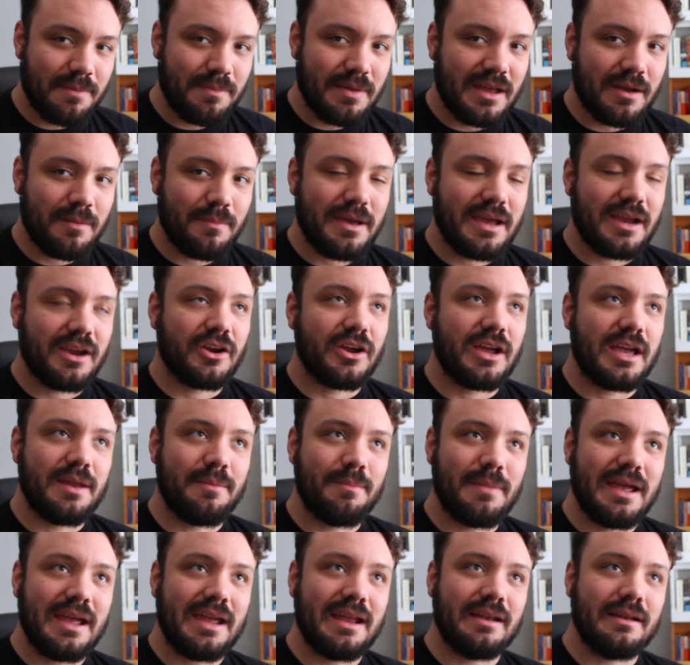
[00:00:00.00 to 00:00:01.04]
Pennebaker had
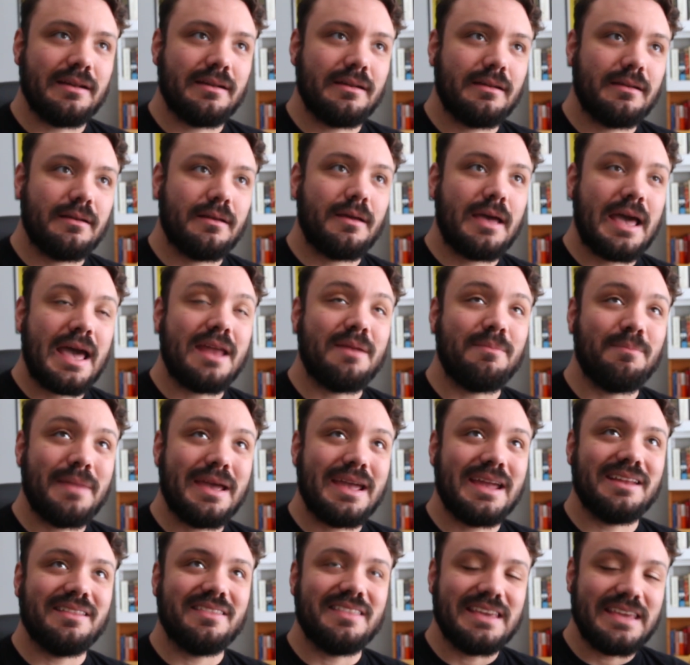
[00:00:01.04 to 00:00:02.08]
made, had
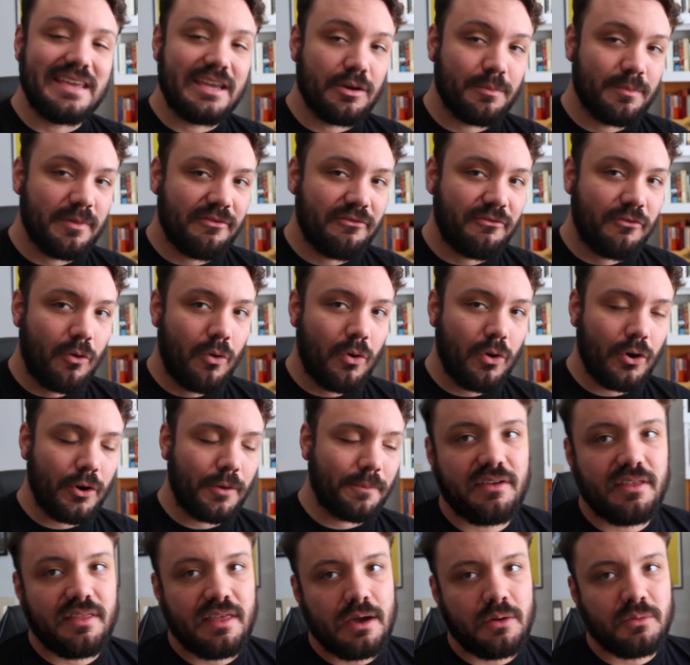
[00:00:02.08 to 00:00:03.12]
made the year before.
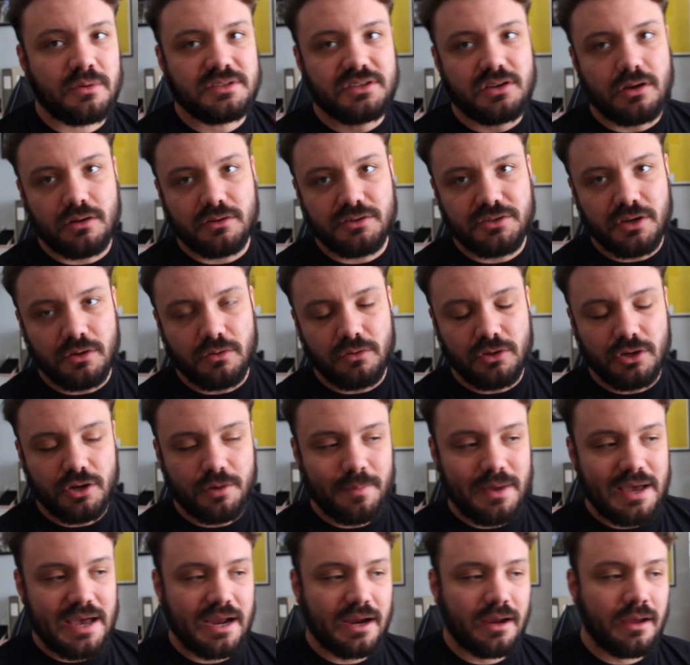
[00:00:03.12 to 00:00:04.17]
That one's called Don't Look
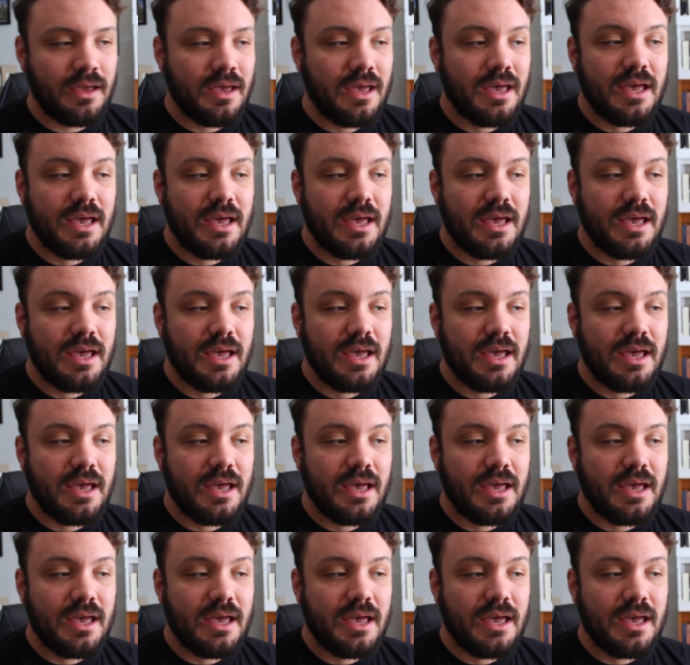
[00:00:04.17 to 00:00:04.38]
Back.